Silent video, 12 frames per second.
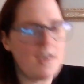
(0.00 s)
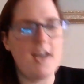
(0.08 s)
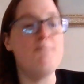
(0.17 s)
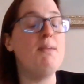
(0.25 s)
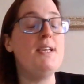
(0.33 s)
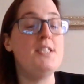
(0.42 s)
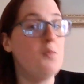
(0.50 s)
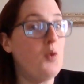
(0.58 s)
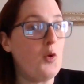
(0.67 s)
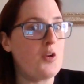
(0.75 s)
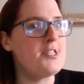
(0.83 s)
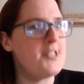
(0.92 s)
I've placed a
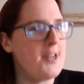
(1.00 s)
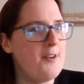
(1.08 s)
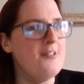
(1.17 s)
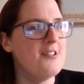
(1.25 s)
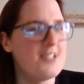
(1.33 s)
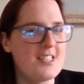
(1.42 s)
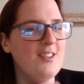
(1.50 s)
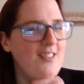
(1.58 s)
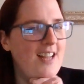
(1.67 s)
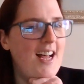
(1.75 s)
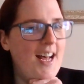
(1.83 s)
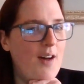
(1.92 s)
Waterstones
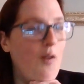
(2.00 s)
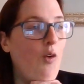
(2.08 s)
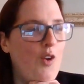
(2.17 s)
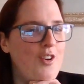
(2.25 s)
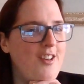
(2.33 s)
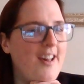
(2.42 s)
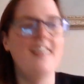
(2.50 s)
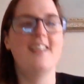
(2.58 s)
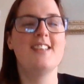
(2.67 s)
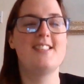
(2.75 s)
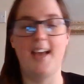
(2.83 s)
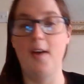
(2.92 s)
order,
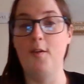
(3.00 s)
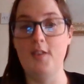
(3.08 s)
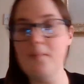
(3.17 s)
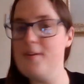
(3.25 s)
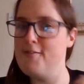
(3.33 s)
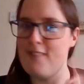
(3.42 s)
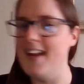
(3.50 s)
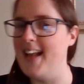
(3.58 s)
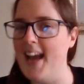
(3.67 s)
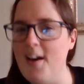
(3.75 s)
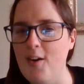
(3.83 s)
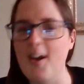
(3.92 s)
so you'll be
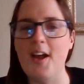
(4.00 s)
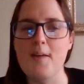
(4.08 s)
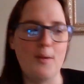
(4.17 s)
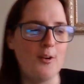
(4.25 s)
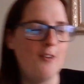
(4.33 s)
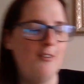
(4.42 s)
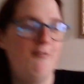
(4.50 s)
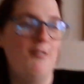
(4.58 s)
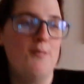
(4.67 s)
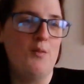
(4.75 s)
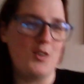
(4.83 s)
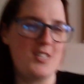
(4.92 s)
finding out what I bought
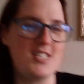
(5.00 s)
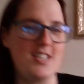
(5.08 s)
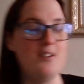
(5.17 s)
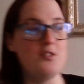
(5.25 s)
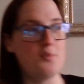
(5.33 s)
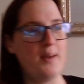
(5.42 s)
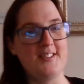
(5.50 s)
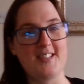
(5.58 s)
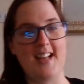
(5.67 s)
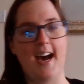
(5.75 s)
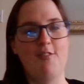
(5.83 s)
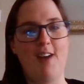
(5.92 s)
from Waterstones once
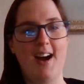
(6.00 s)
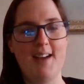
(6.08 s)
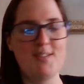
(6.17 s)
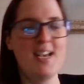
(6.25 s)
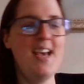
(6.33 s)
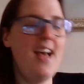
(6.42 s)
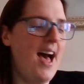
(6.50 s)
that arrives.